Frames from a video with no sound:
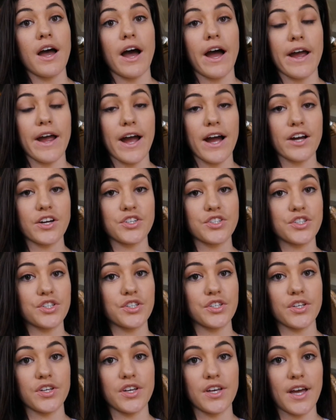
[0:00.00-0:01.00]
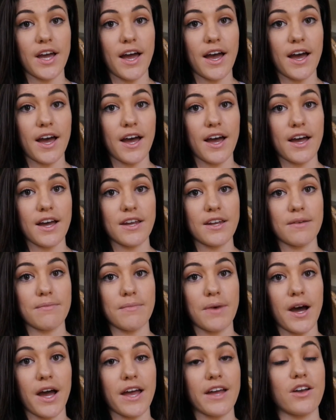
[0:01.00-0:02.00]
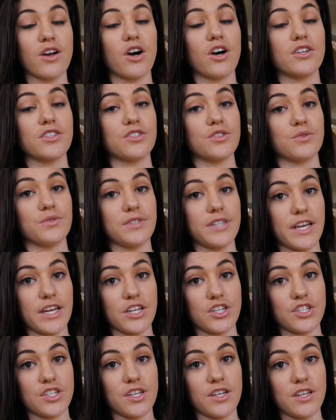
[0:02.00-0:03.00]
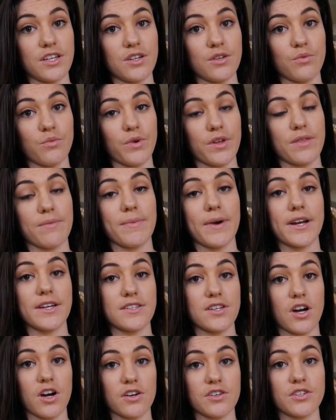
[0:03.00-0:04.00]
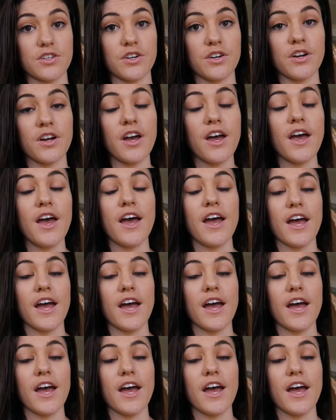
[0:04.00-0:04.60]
I actually had my consultation with my doctor